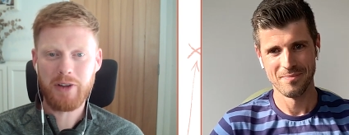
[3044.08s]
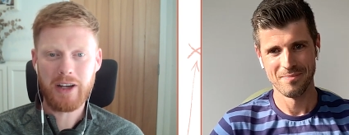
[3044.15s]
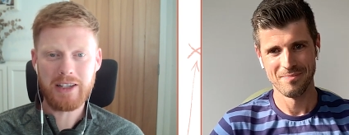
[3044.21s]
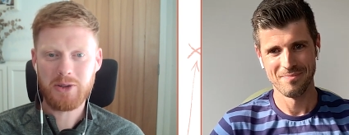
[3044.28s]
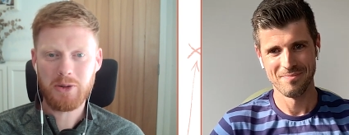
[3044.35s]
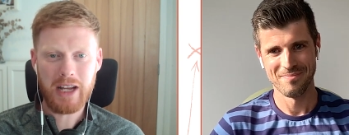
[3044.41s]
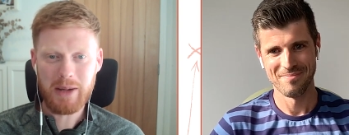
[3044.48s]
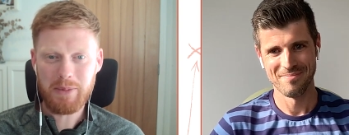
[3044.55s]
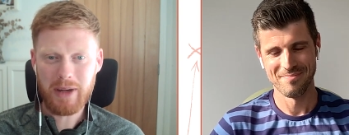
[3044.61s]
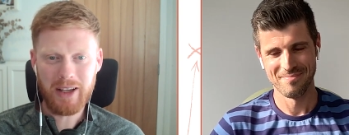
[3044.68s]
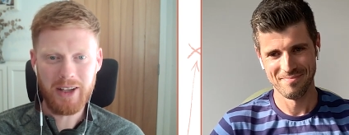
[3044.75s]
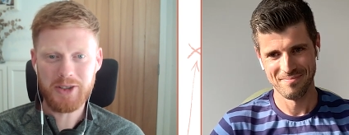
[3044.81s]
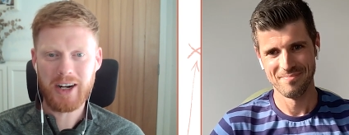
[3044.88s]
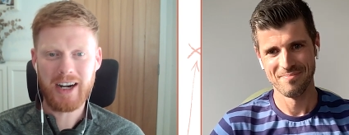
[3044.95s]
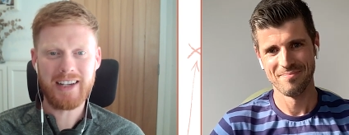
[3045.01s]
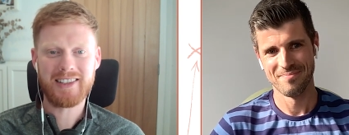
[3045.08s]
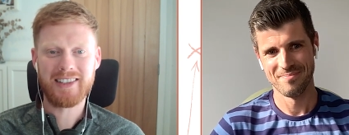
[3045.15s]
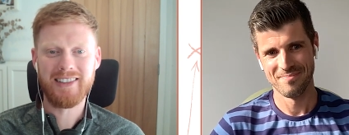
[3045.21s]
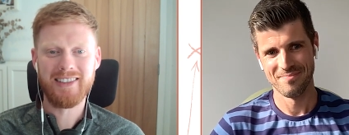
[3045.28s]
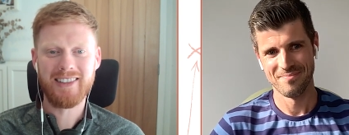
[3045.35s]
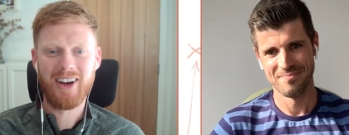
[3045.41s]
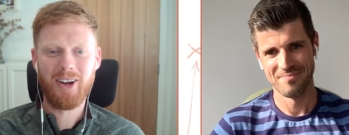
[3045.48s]
Speaker 1: and face to an email address
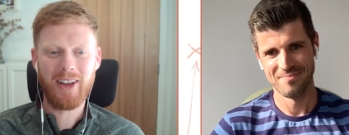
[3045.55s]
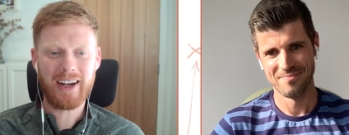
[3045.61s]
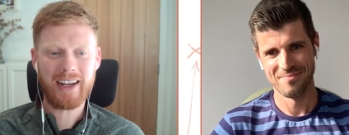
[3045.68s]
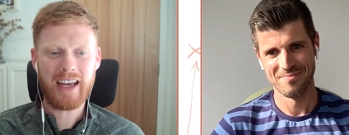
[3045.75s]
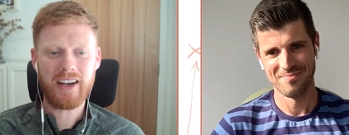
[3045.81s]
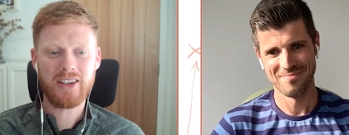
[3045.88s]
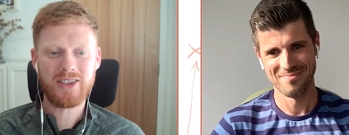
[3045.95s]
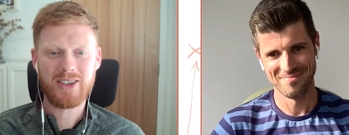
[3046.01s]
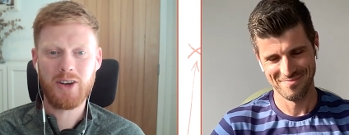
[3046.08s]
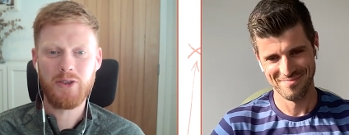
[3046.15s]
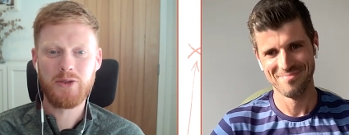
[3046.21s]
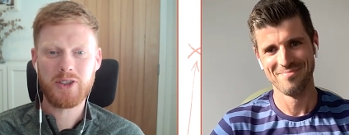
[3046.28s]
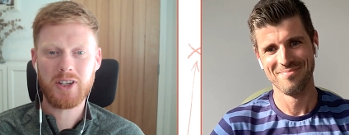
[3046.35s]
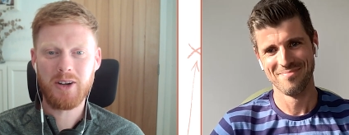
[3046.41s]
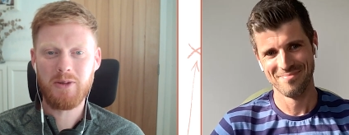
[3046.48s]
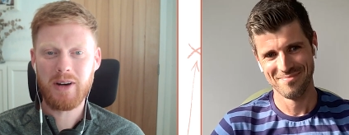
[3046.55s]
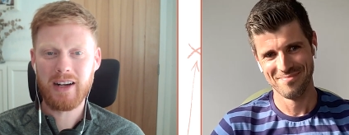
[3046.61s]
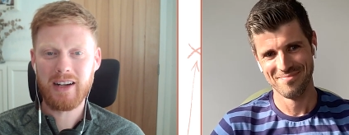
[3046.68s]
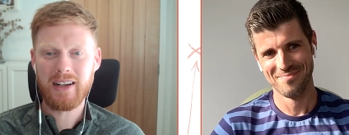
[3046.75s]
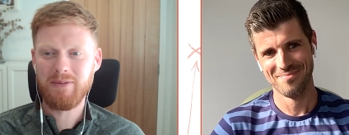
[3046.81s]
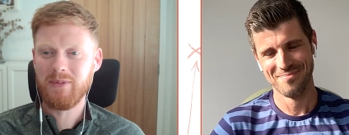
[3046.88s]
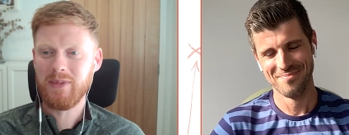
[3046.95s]
and all that kind of stuff. So
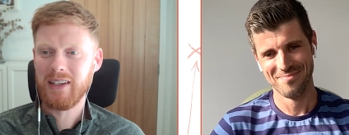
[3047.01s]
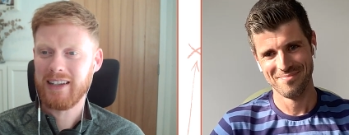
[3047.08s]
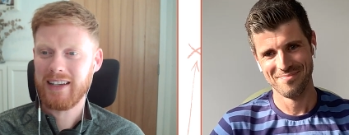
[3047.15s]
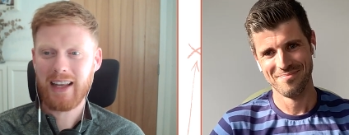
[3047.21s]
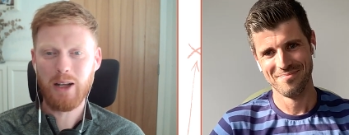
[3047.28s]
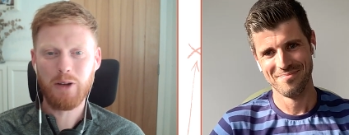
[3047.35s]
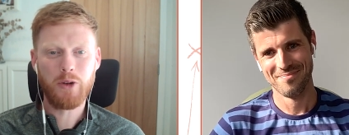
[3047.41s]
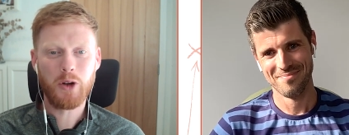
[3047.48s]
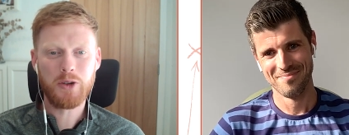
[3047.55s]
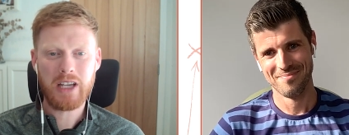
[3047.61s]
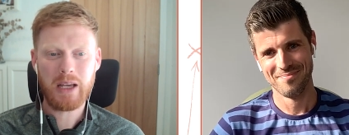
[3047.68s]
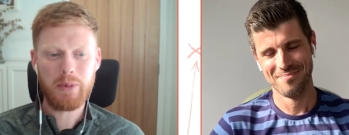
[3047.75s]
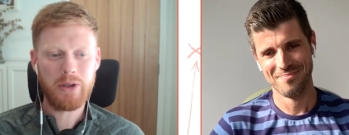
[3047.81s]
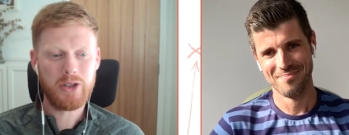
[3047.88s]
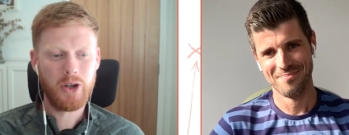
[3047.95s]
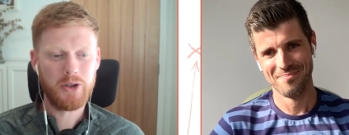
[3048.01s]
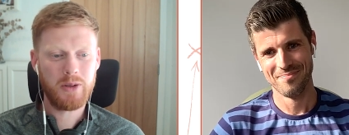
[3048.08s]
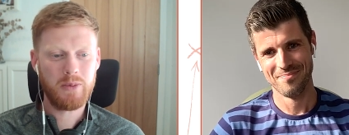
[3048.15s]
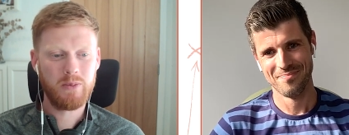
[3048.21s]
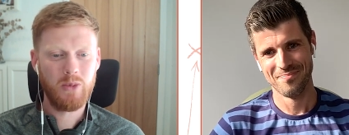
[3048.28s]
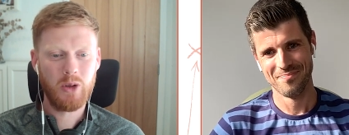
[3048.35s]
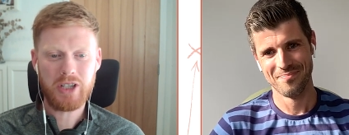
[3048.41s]
um, yeah, look forward to keeping in touch
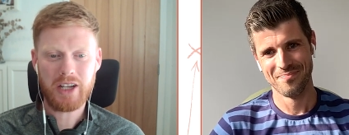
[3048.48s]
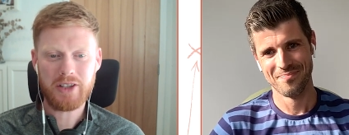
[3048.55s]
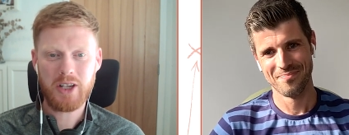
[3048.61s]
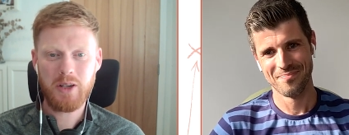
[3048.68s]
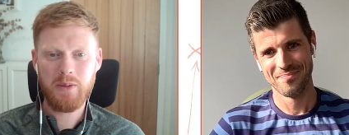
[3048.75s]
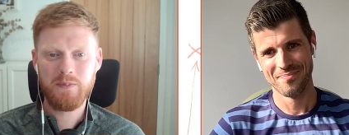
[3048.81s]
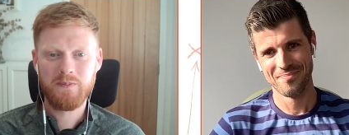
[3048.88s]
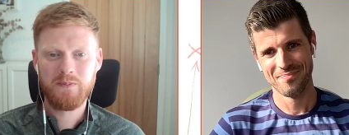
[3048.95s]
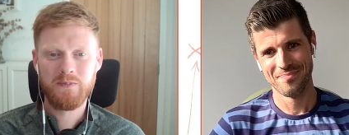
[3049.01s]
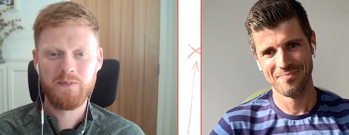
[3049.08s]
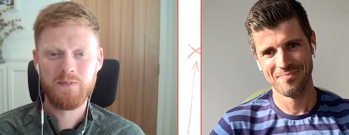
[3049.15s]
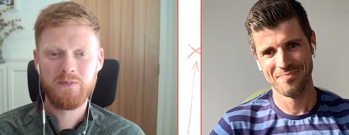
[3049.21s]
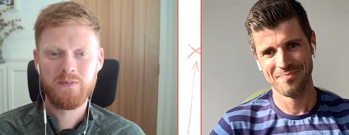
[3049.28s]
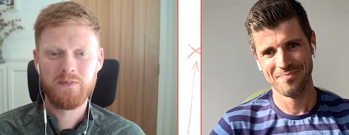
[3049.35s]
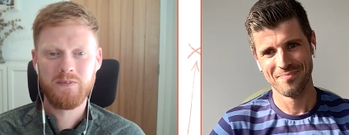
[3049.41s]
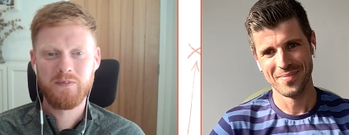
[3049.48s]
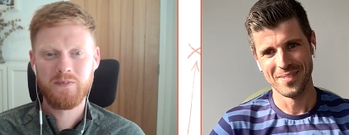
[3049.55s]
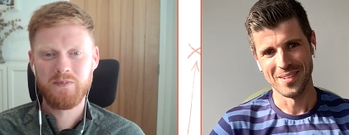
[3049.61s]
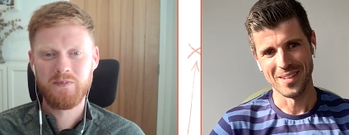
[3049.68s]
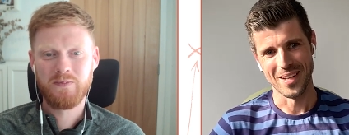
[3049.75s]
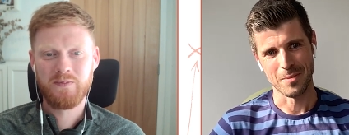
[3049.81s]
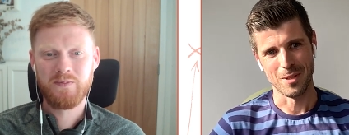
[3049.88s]
and we'll chat soon.
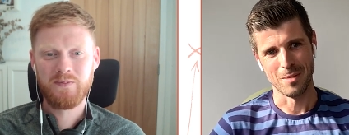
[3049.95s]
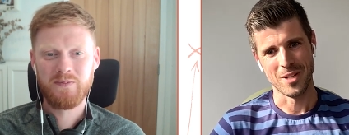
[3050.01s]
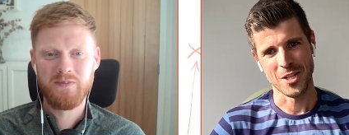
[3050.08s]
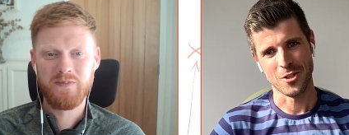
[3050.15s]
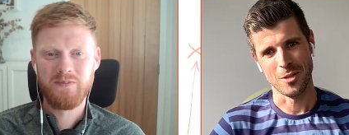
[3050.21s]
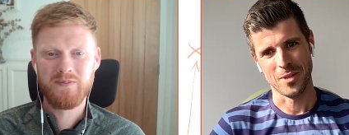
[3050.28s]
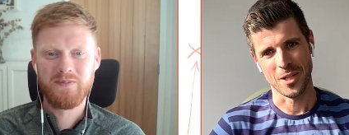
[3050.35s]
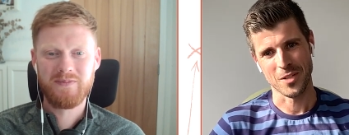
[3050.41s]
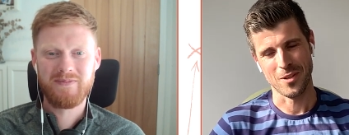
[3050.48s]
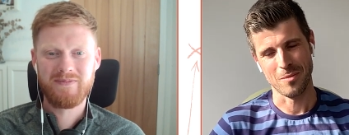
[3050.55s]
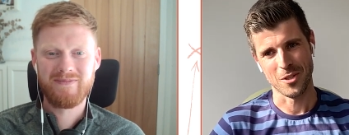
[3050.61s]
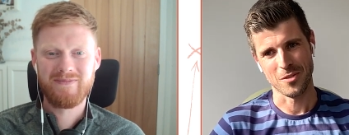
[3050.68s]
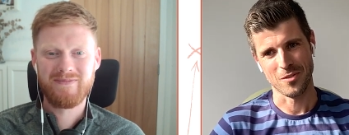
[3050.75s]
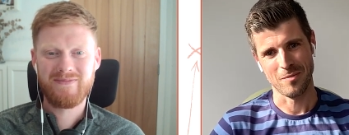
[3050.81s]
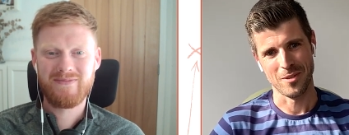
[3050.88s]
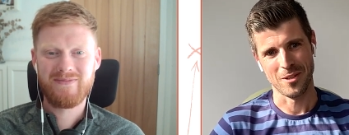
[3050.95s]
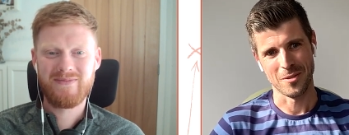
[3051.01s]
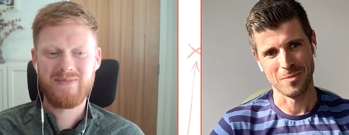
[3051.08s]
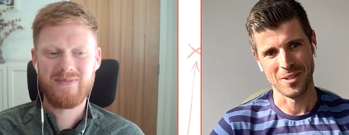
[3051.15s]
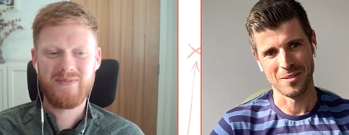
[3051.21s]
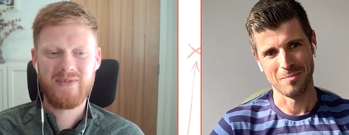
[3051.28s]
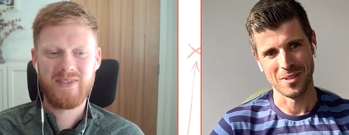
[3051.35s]
Speaker 2: Yeah, it's been a pleasure, Rob. Thanks very much for having me on. It's
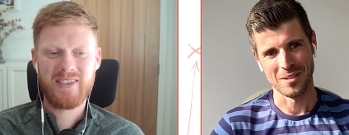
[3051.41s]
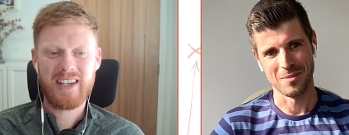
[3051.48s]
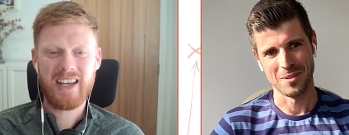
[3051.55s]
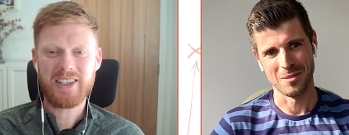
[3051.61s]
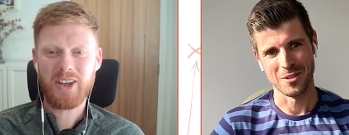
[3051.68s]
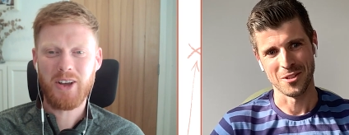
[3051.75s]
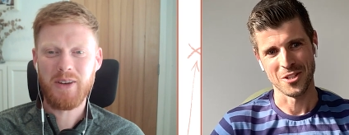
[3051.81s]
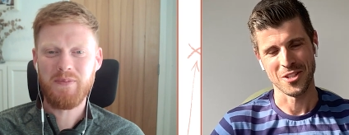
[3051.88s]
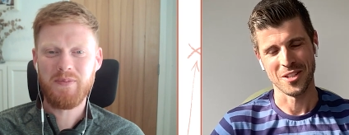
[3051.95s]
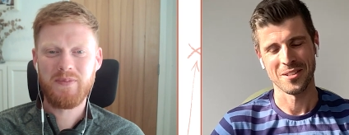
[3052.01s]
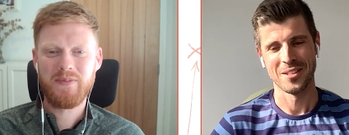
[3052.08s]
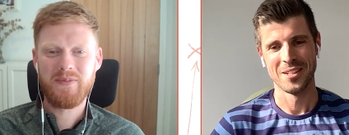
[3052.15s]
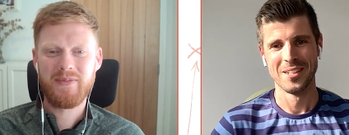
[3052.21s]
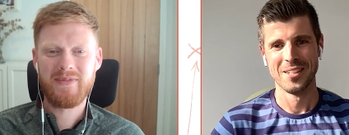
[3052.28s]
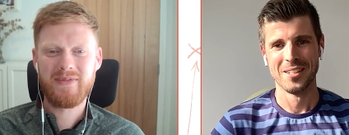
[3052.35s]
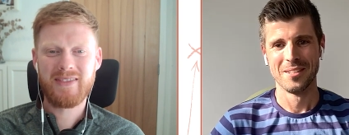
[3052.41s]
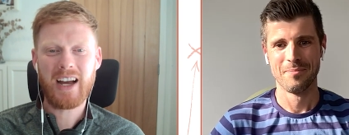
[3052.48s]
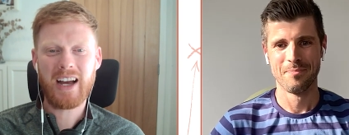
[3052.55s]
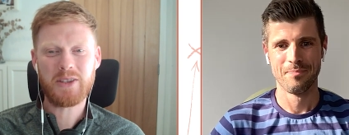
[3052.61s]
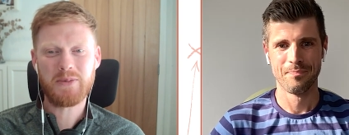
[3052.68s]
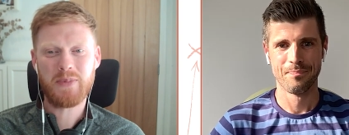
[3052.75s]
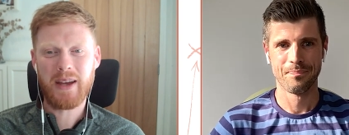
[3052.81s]
been, been, Cheers, been good Colin. to chat.
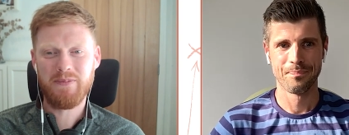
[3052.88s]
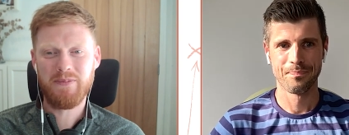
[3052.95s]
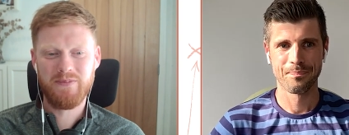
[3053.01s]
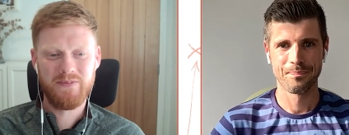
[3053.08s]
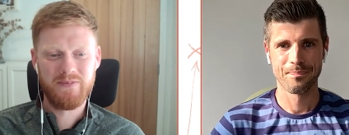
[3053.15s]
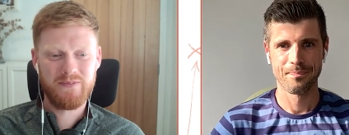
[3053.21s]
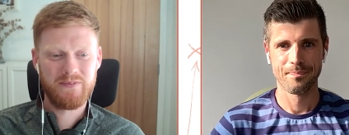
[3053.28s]
Speaker 1: Thanks, mate.